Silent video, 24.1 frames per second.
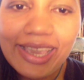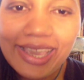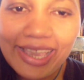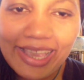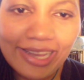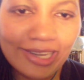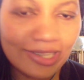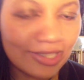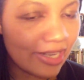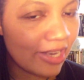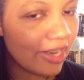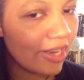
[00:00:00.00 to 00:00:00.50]

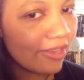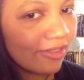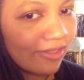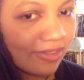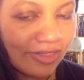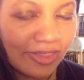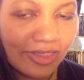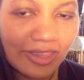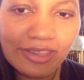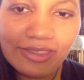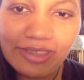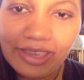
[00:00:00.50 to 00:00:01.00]
And Terrance,
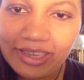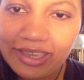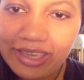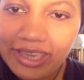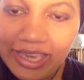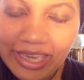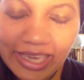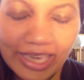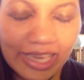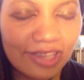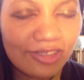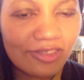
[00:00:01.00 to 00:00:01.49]
he's like,
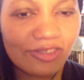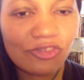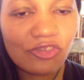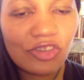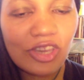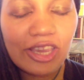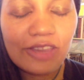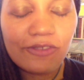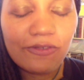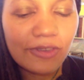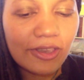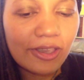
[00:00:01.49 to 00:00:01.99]
his
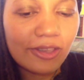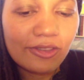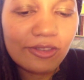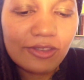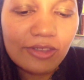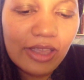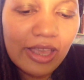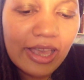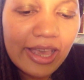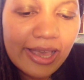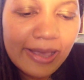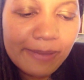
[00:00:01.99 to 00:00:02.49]
chief
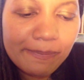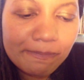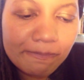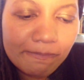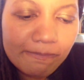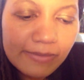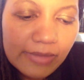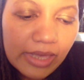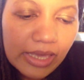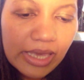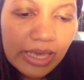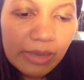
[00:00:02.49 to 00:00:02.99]
um,
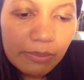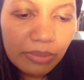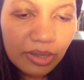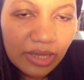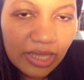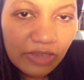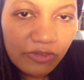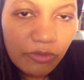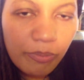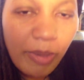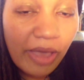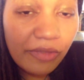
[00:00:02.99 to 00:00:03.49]

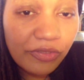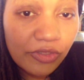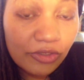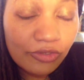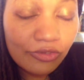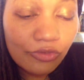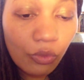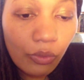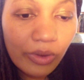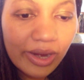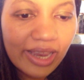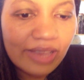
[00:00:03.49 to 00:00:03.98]
belief about this
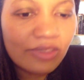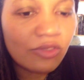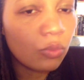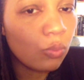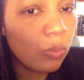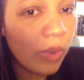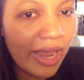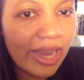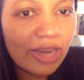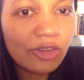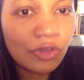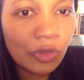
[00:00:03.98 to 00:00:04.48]
story, it's
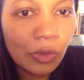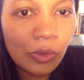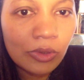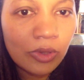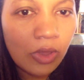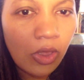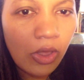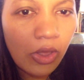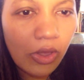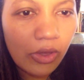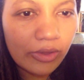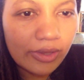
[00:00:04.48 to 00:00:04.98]
way too
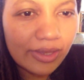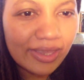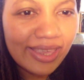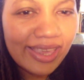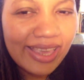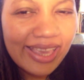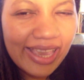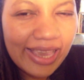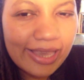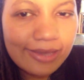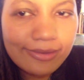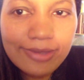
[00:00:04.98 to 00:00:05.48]
long.
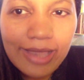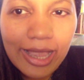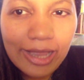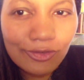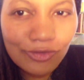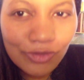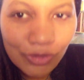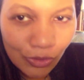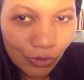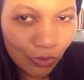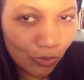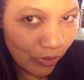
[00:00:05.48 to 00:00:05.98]
He's
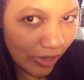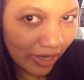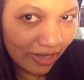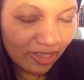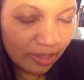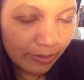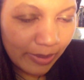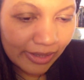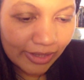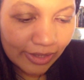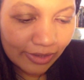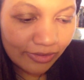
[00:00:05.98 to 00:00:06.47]
not too crazy
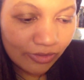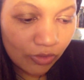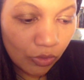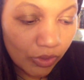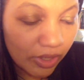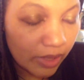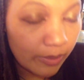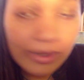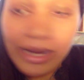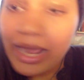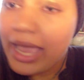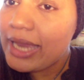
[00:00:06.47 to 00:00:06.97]
about the
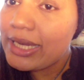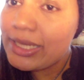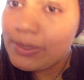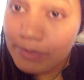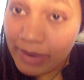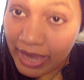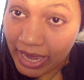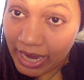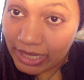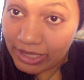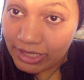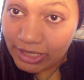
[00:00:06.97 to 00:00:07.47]
story, but I
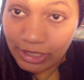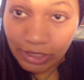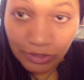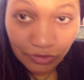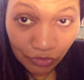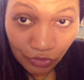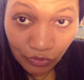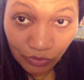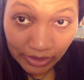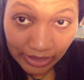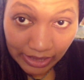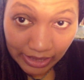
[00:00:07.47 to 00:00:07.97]
beg to
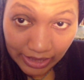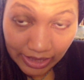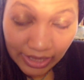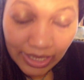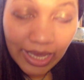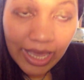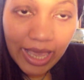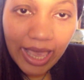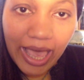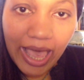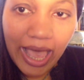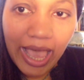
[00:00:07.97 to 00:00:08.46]
disagree.
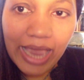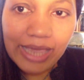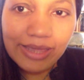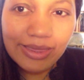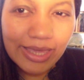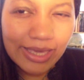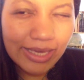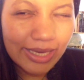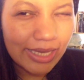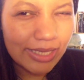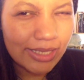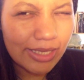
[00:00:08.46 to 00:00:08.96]
I
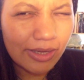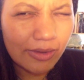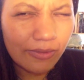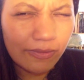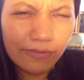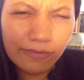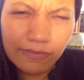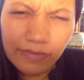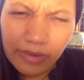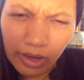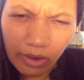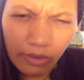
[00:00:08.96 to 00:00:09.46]
think he did a
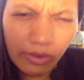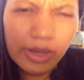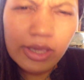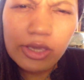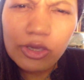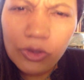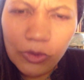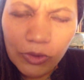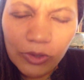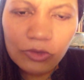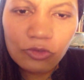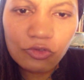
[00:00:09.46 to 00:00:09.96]
very
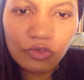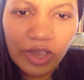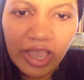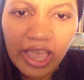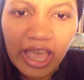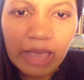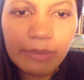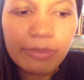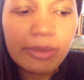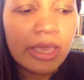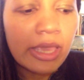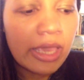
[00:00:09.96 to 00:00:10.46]
good
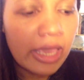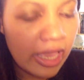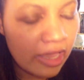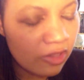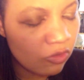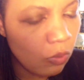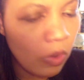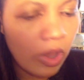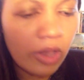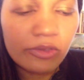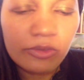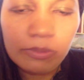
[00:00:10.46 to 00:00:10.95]
job,
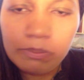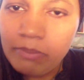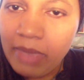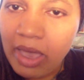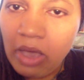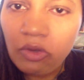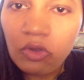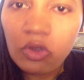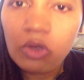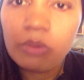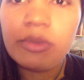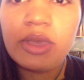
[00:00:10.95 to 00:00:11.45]
as well as
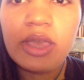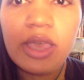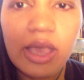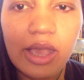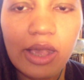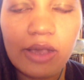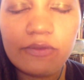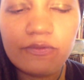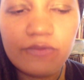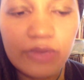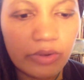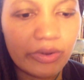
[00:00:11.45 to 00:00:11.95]
Malcolm,
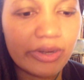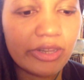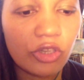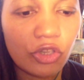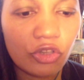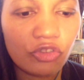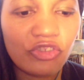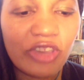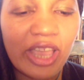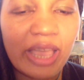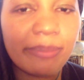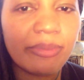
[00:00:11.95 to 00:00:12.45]
a very
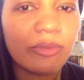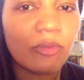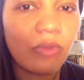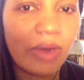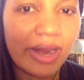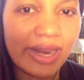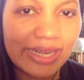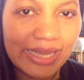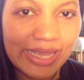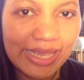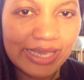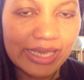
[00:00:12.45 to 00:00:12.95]
good job
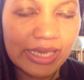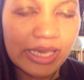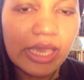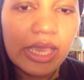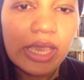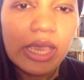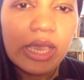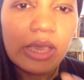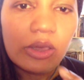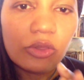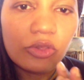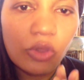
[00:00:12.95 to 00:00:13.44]
writing
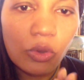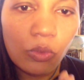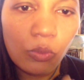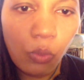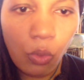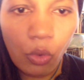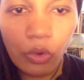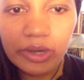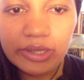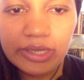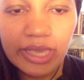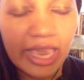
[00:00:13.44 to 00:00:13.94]
the
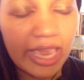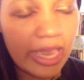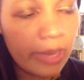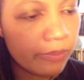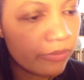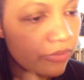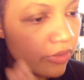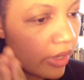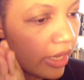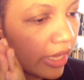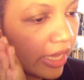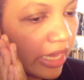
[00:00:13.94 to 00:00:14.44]
War
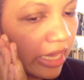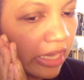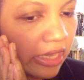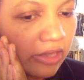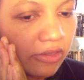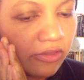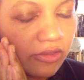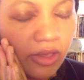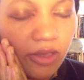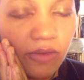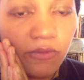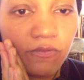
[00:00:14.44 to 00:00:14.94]
Games. It
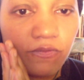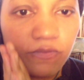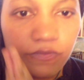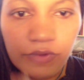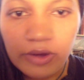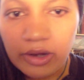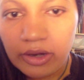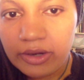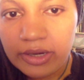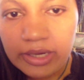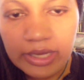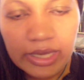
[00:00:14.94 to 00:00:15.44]
is a
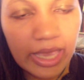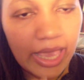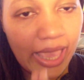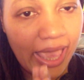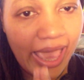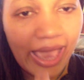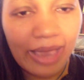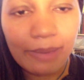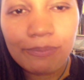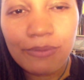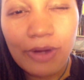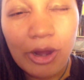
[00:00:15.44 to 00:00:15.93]
very
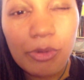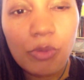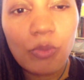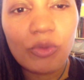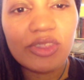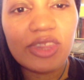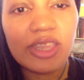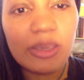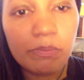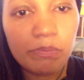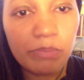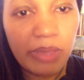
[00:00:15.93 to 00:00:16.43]
probably one
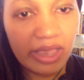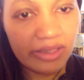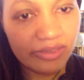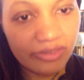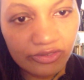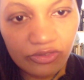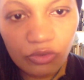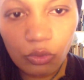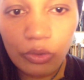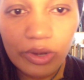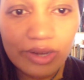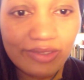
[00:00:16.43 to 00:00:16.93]
of the
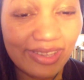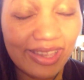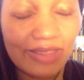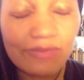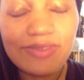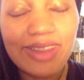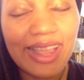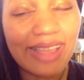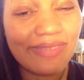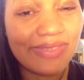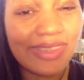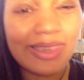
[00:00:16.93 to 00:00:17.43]
best stories, if
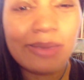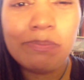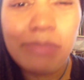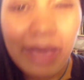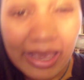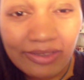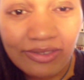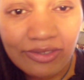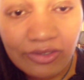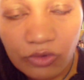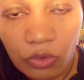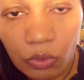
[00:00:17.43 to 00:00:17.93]
not the
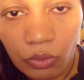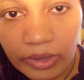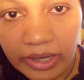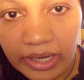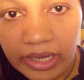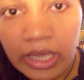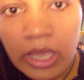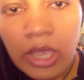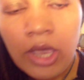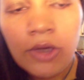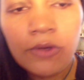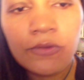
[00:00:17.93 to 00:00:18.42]
best
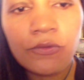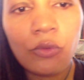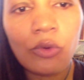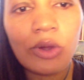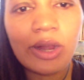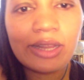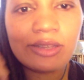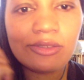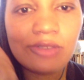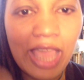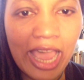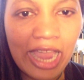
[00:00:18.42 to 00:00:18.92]
story, for
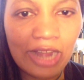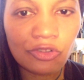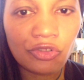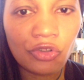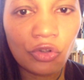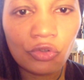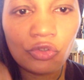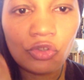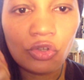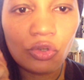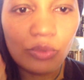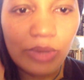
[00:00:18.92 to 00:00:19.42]
a
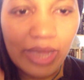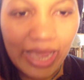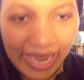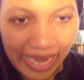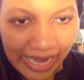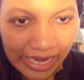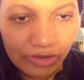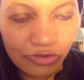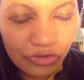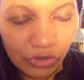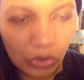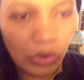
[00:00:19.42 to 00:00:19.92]
doctor to
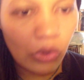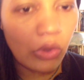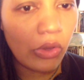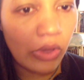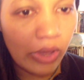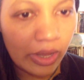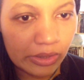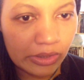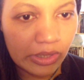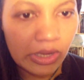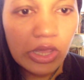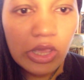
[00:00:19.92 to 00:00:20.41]
end
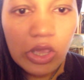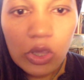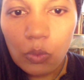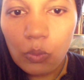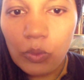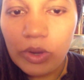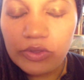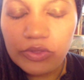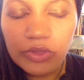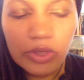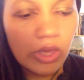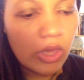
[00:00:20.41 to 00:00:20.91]
on
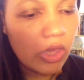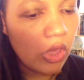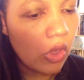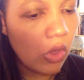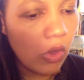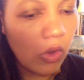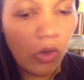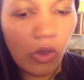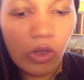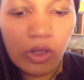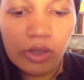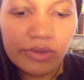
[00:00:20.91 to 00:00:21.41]
with
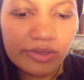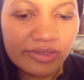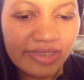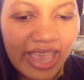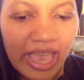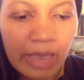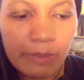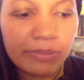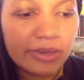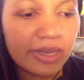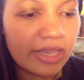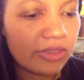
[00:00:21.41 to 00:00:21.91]
all this
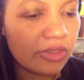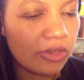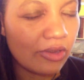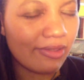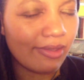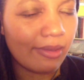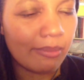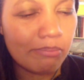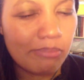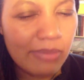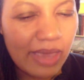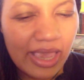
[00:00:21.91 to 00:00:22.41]
happening, there's
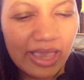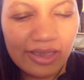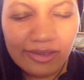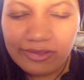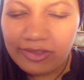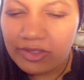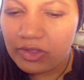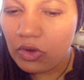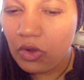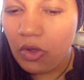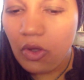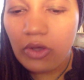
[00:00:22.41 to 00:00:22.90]
a mist,
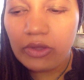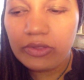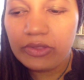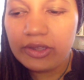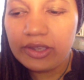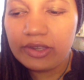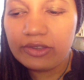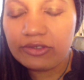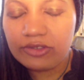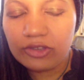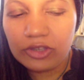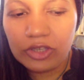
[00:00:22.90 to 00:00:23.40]
and there are all
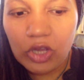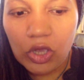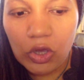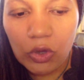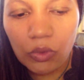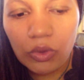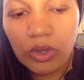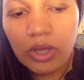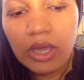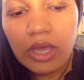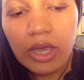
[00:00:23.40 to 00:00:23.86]
these, you know,